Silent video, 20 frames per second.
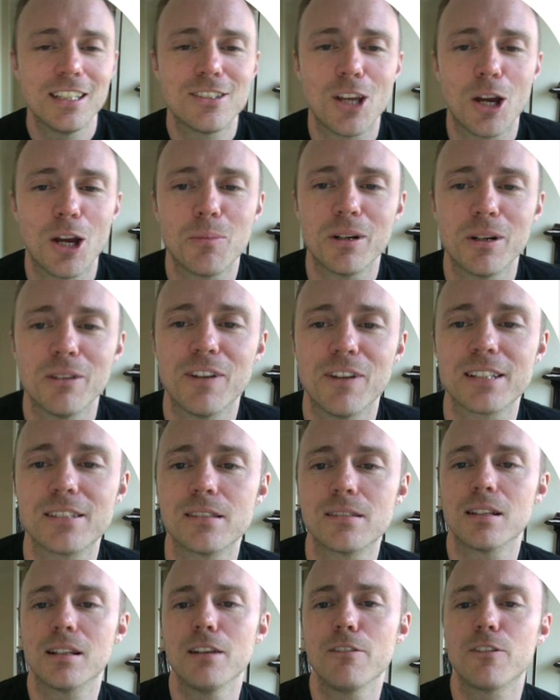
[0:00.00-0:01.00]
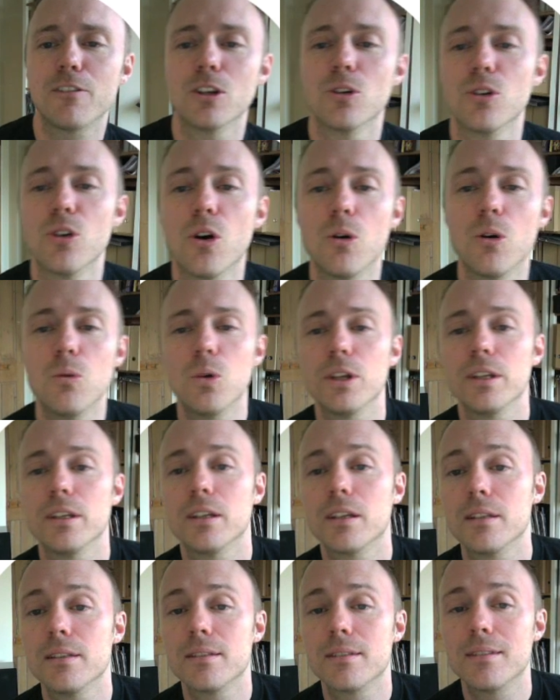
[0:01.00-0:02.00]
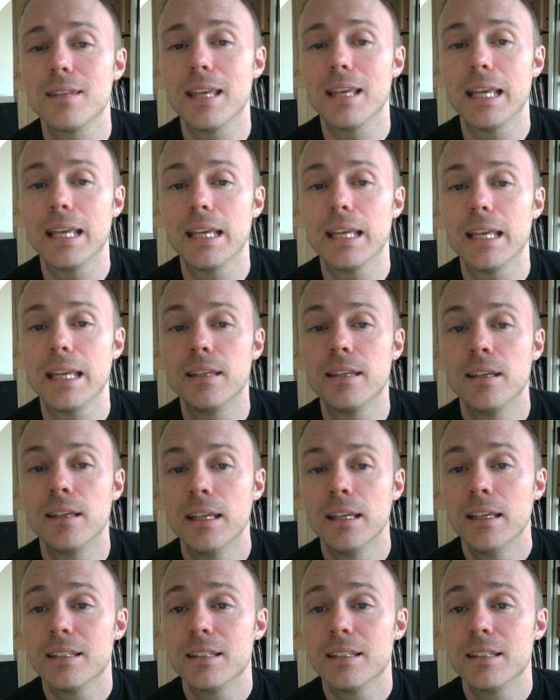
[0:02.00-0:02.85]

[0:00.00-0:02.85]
interpret effects as significant or not, what you can see